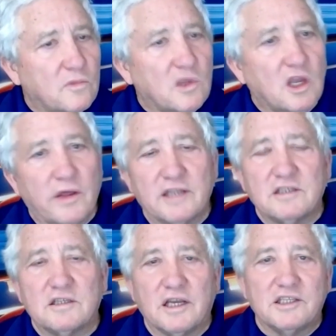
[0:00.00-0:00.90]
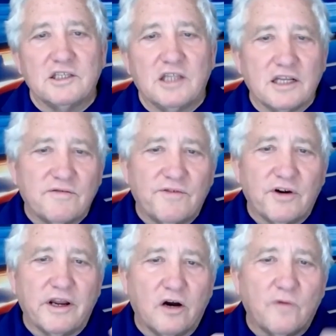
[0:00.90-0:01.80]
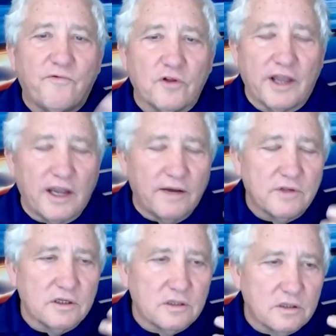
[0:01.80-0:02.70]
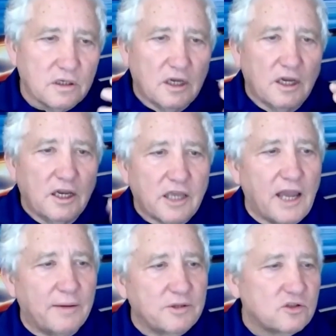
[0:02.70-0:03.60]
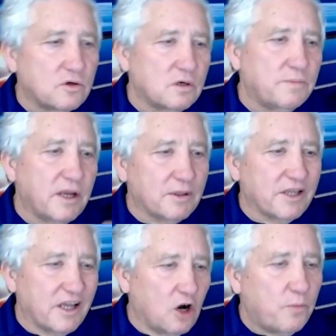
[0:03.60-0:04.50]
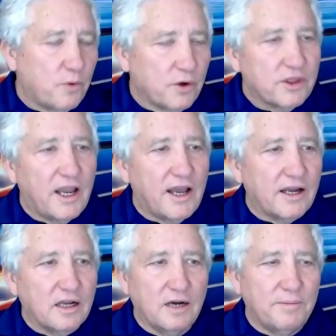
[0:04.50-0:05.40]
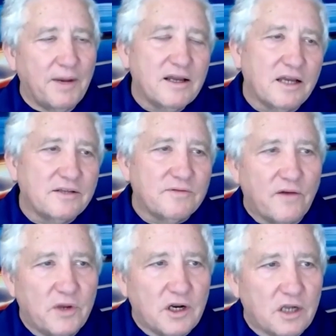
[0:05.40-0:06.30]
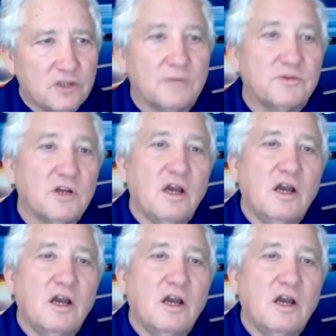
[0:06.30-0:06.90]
you know, that's like I said, that's very helpful to have the the cabin steward be able to help with that. Um, I, I I've been on ships